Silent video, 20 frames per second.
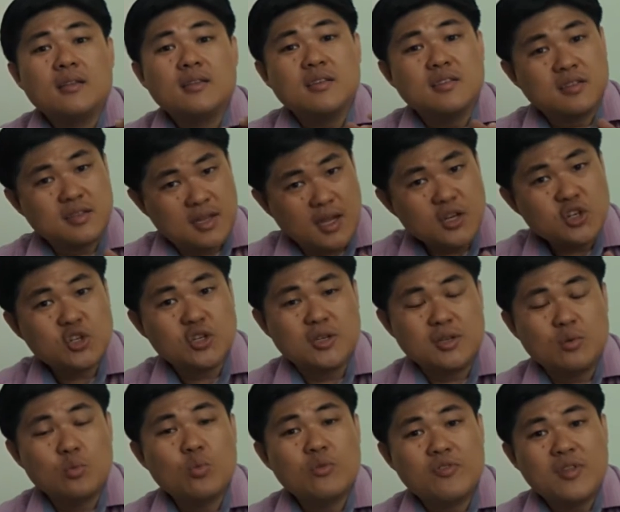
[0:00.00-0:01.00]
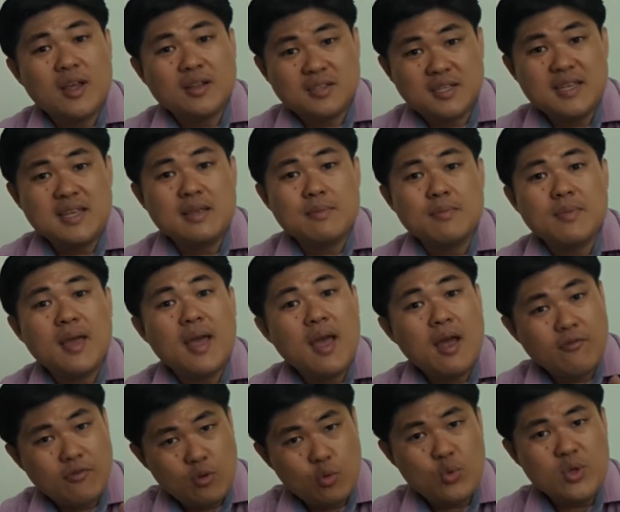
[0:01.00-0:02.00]
discussion with their team
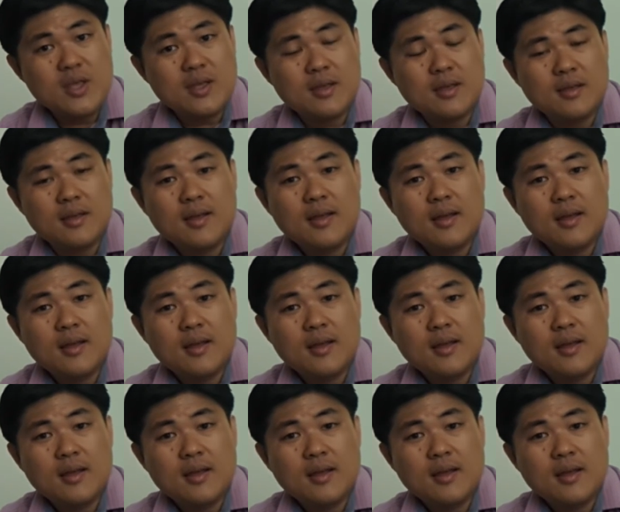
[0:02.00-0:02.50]
every week.